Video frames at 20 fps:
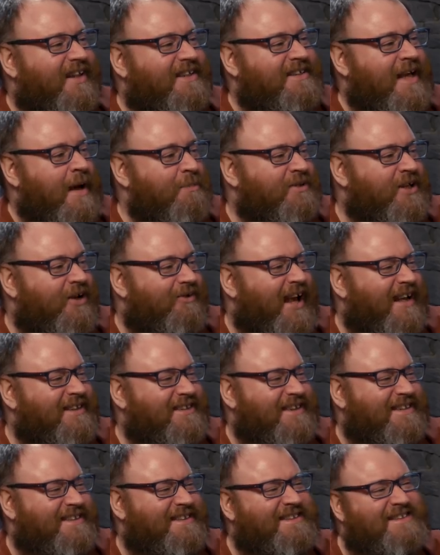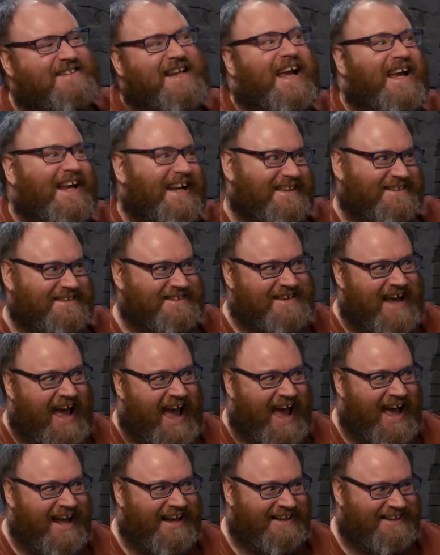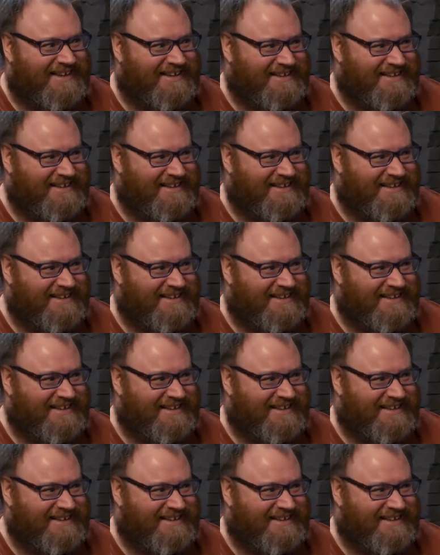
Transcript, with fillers: everyone this episode else... has a sting in its tail.